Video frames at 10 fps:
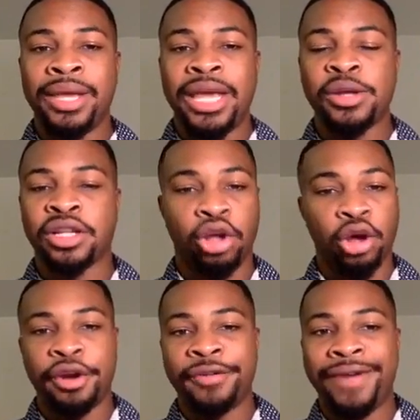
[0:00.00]
He was a little
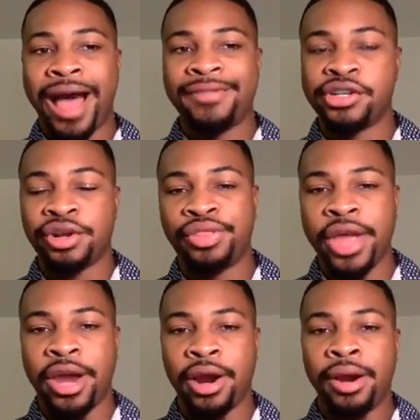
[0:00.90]
under 500
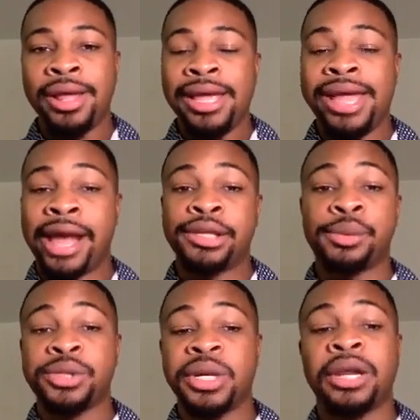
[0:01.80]
there. He actually
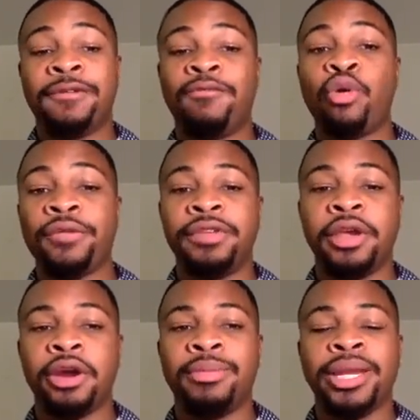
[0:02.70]
was going to get a 4th
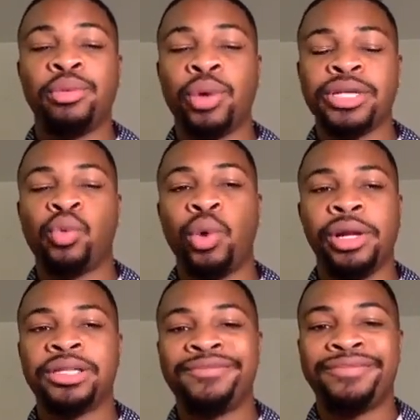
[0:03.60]
year, but he wasn't
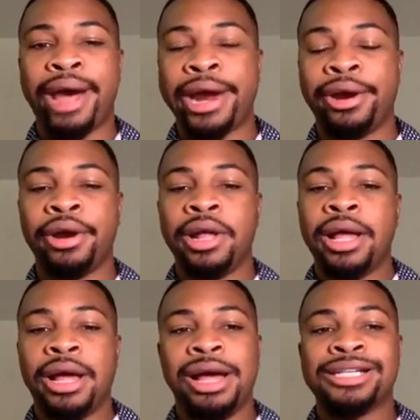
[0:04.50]
willing to fire
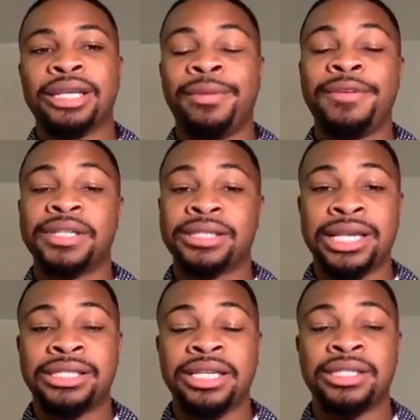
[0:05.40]
some of his
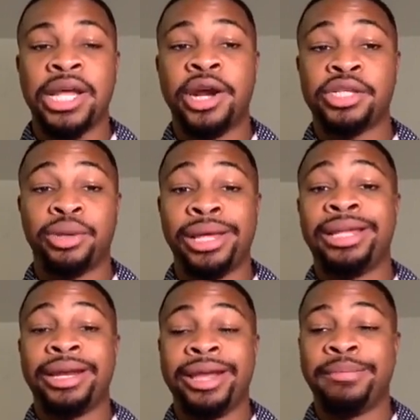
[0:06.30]
assistants there, so they
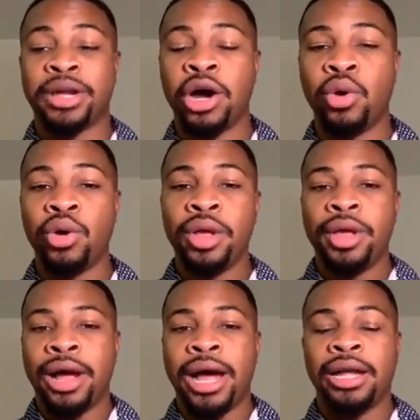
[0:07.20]
let him go.
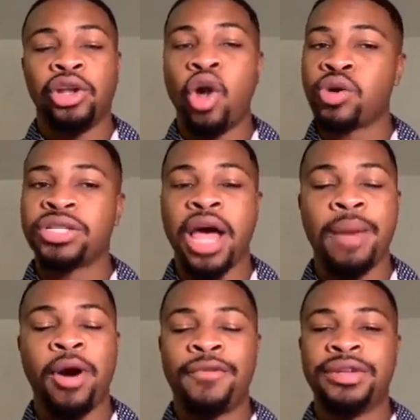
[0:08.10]

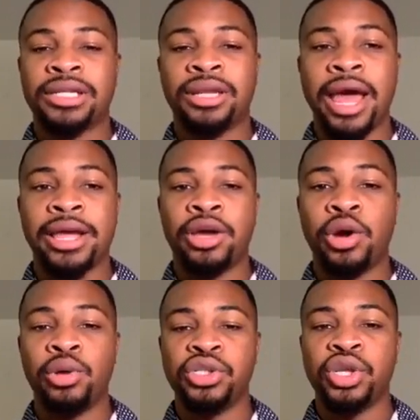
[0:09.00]
Long-time offensive line
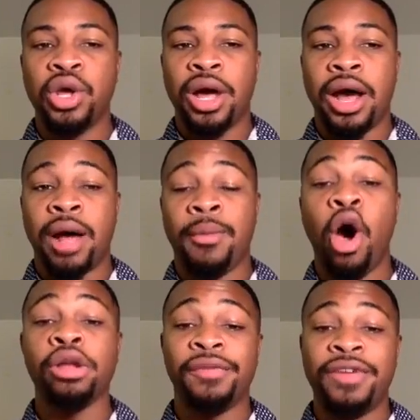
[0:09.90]
coach,
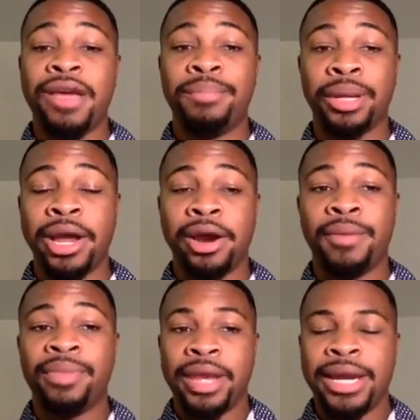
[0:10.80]
Hall of Fame player,
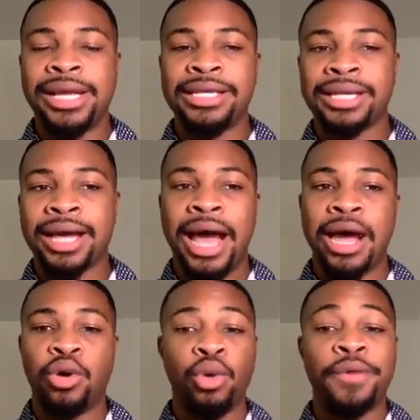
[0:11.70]
and he's a guy
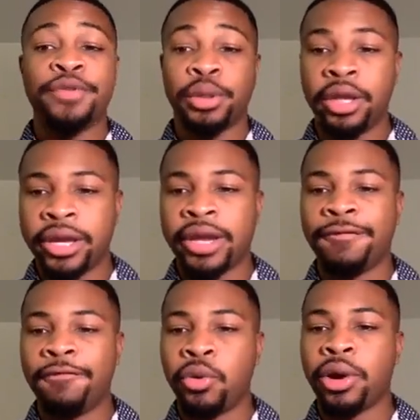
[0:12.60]
who, if you're looking
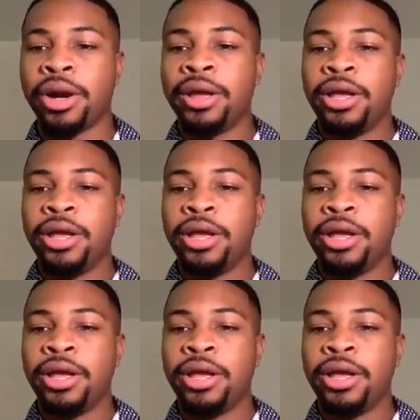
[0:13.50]
for,